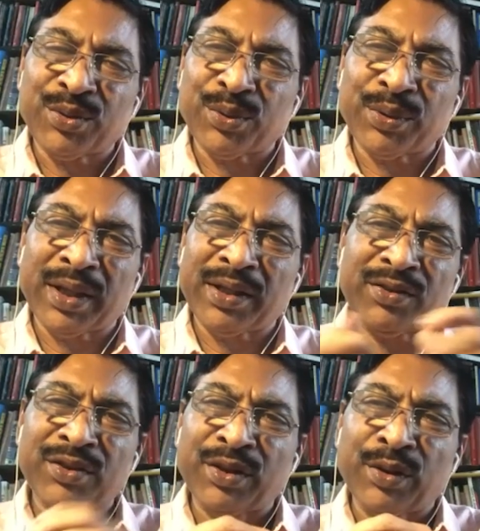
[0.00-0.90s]
So that
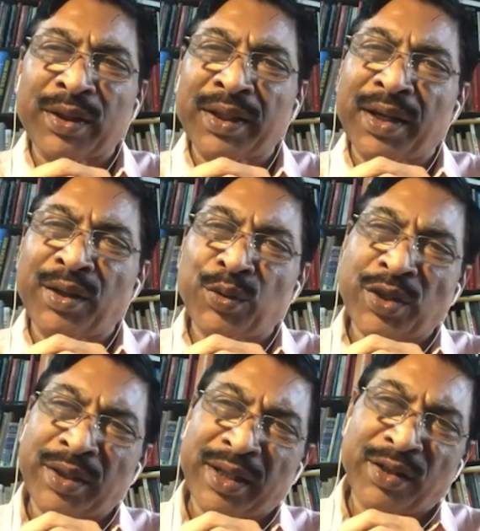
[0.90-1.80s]
is nothing
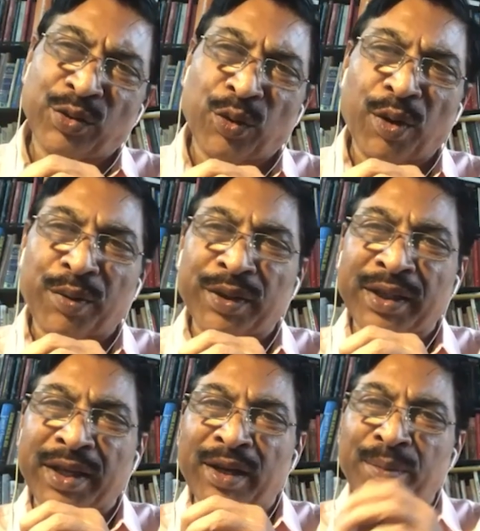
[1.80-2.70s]
unusual. That is all over
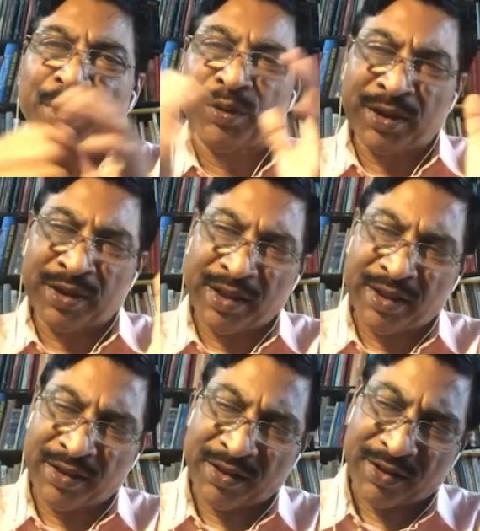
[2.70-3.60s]
the Kerala, because it,
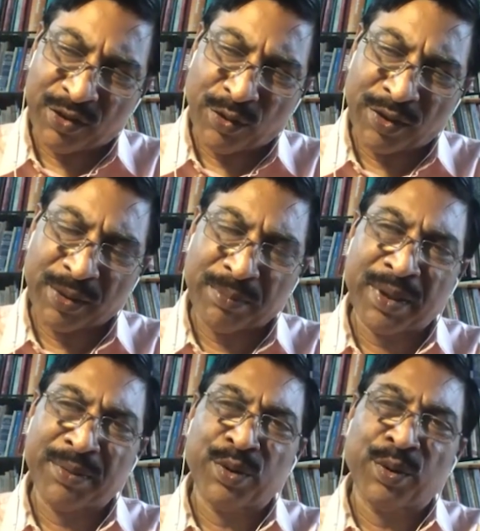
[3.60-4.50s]
it, it is known,
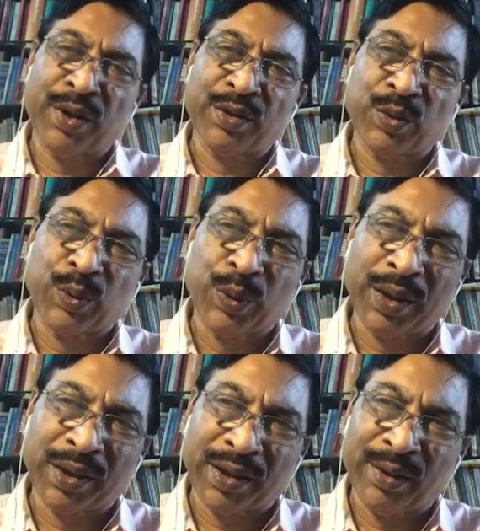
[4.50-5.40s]
sometimes known as
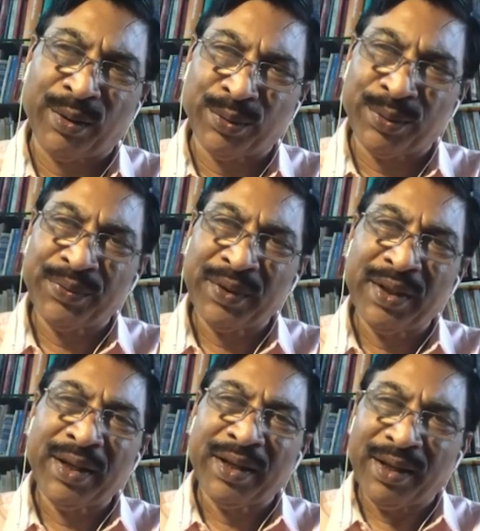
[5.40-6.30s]
Kudak Kallu
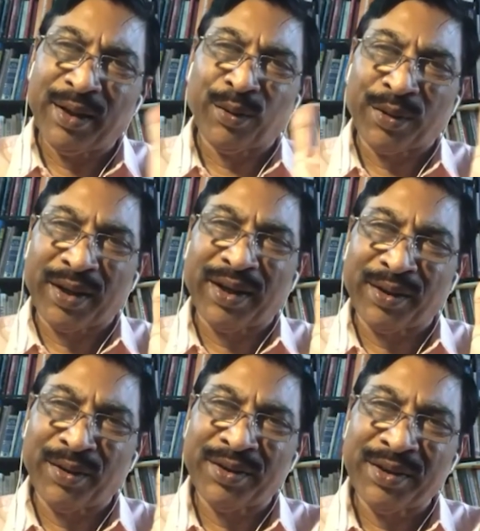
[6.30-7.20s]
in local
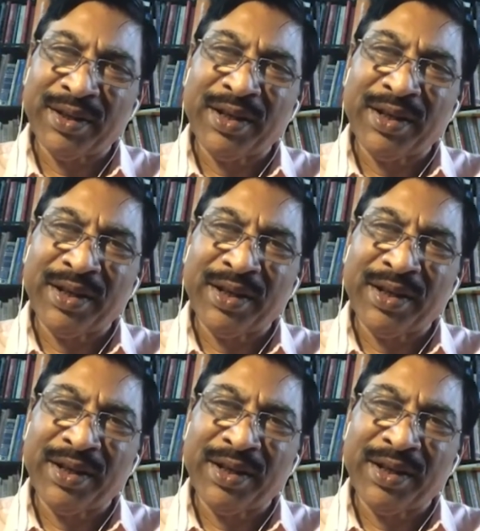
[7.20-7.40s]
language.